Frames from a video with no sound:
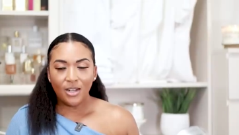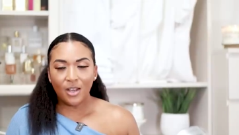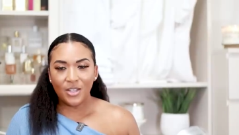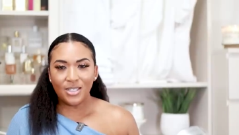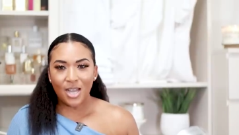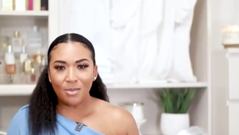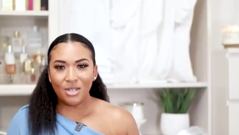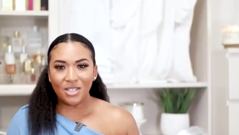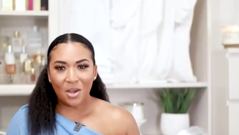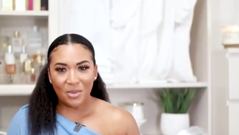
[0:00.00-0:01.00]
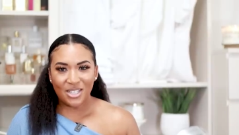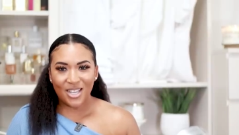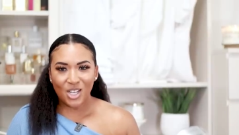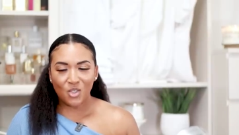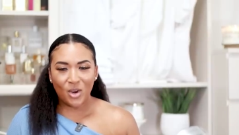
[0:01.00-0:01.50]
Now, this top does come in a
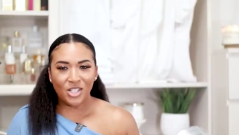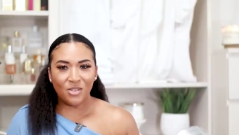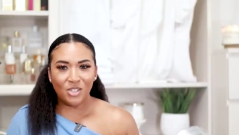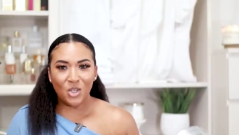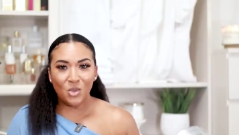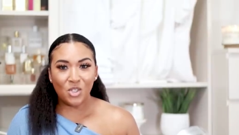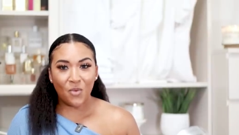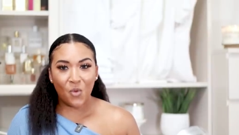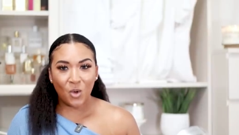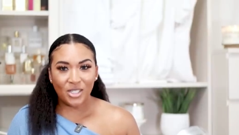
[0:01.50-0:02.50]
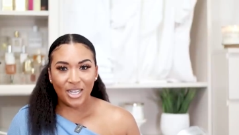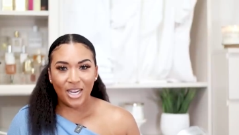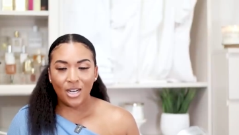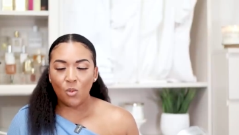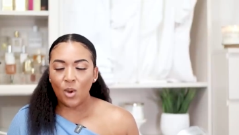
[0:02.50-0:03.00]
size range of two to
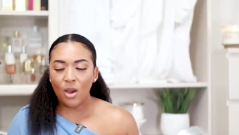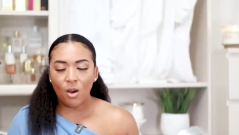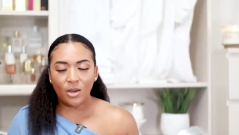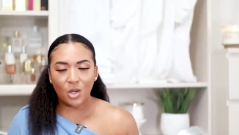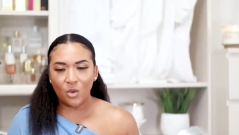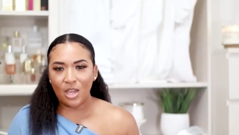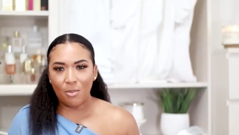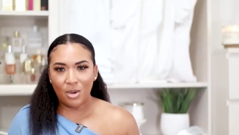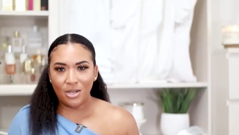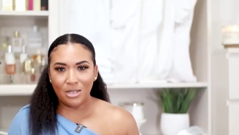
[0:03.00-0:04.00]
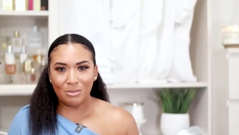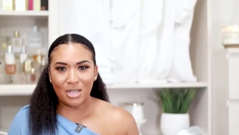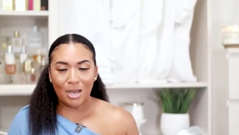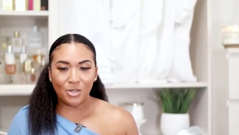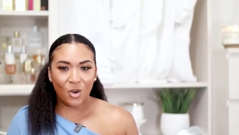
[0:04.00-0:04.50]
fourteen, and we all know that button-up
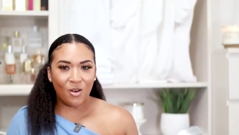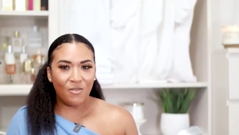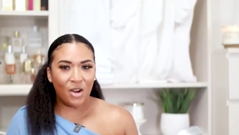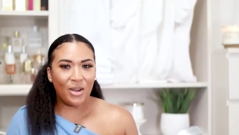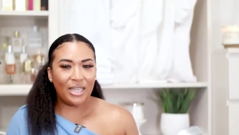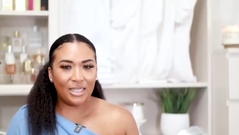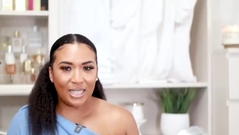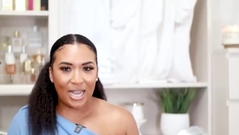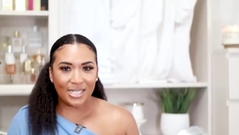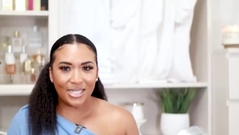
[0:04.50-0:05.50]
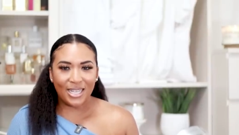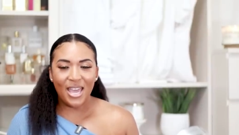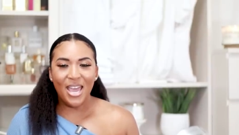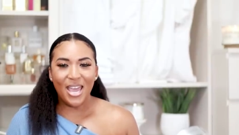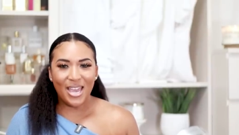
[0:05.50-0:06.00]
tops are a very classic
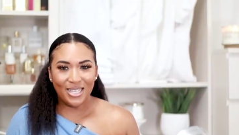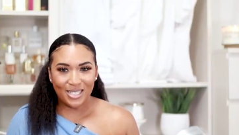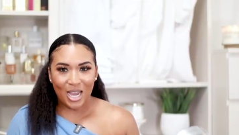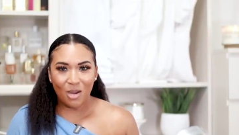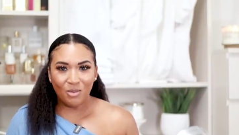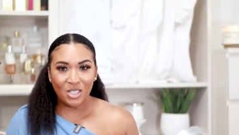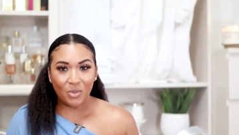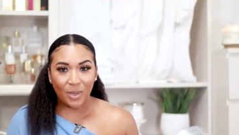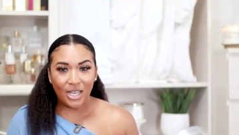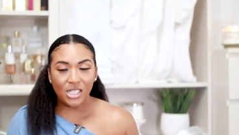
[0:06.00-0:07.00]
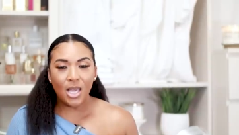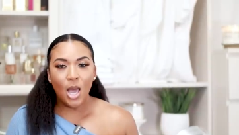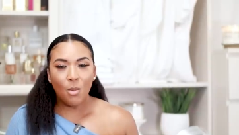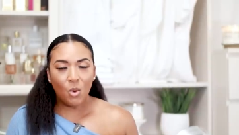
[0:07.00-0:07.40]
and timeless piece,